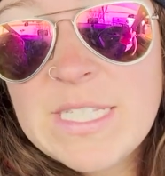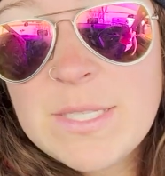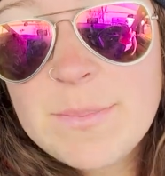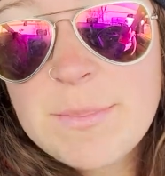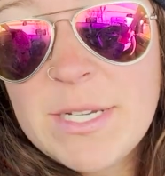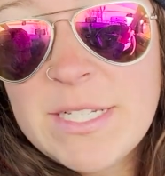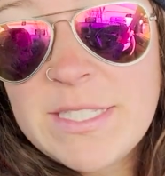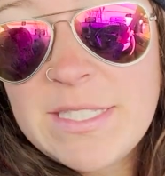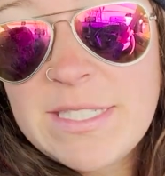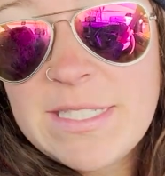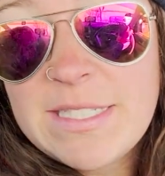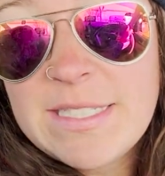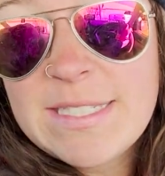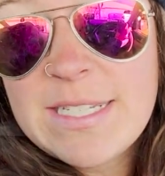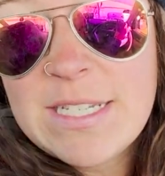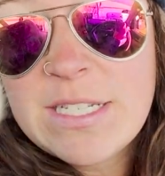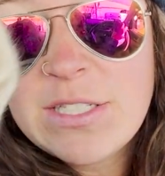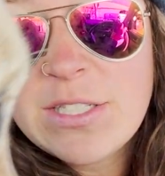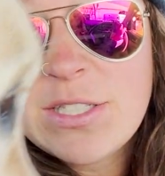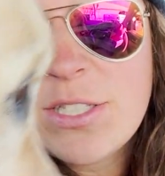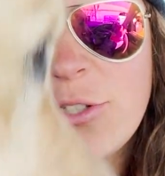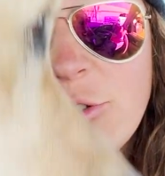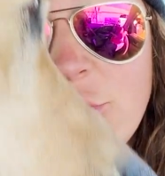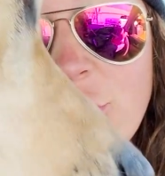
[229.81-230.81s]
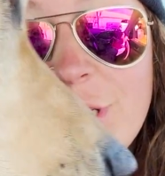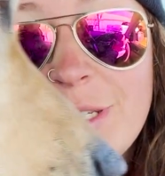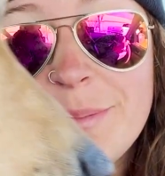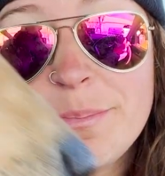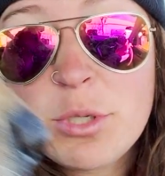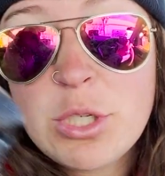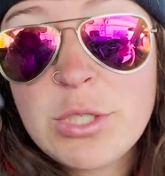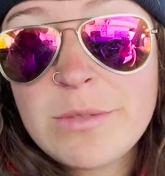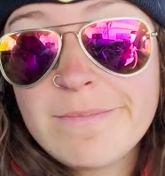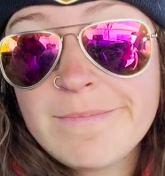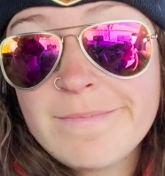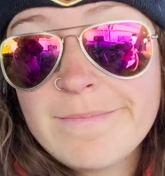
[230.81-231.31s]
spices because they're
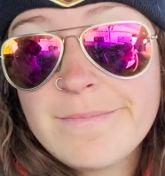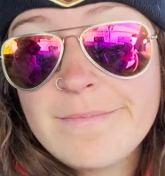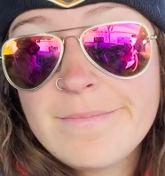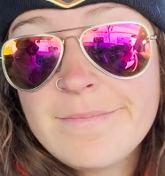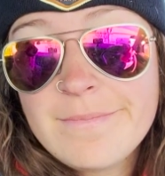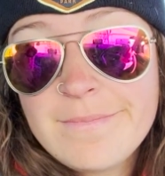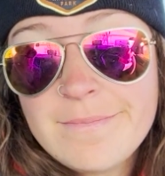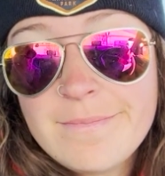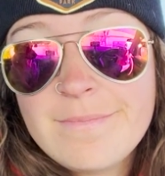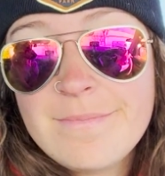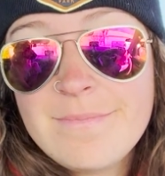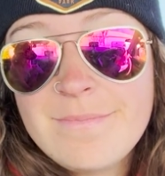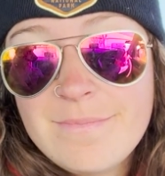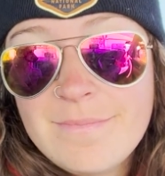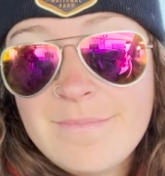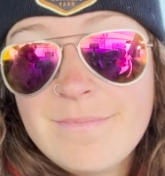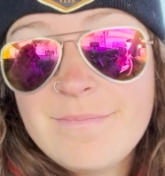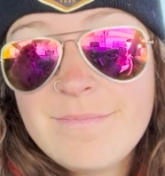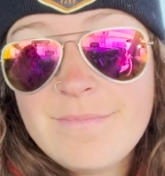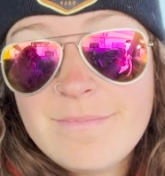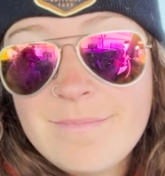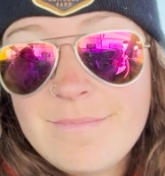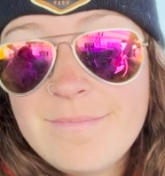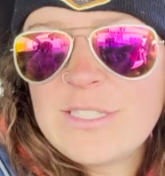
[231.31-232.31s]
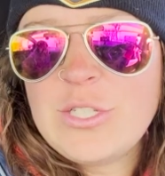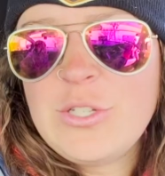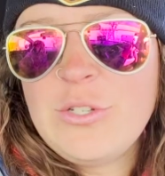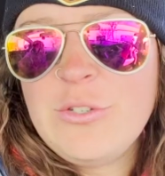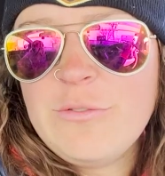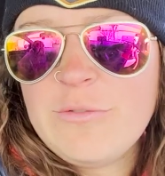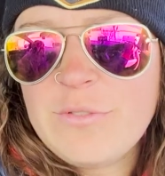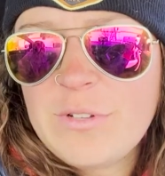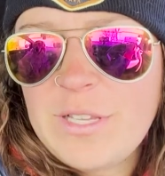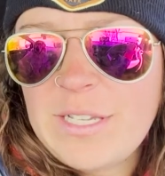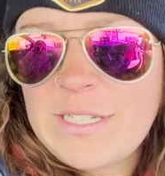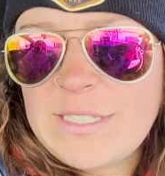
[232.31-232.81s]
cheaper. 2
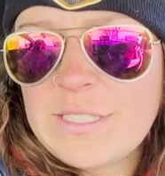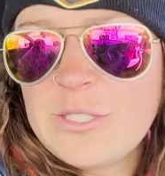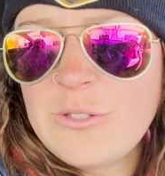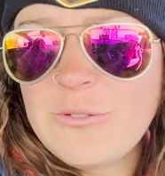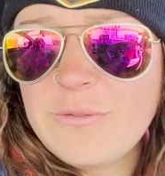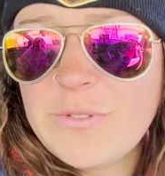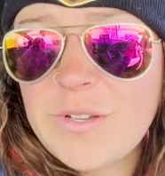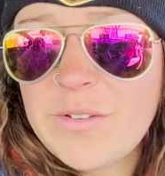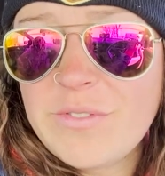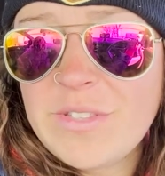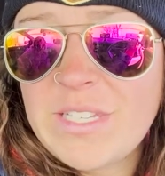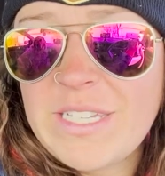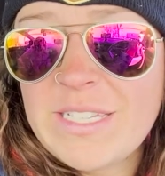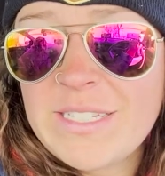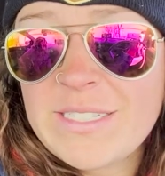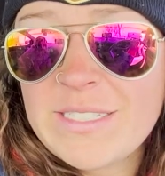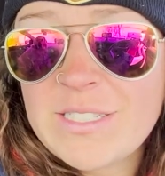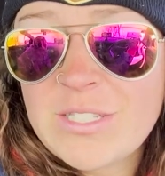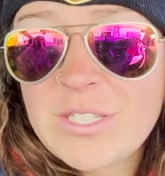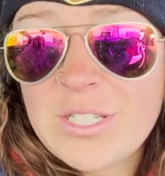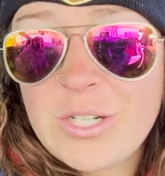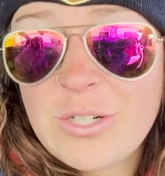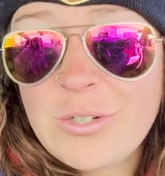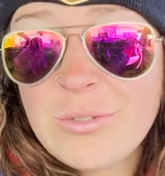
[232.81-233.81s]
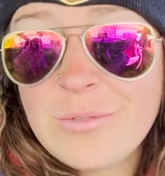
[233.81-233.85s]
for like $2.50. So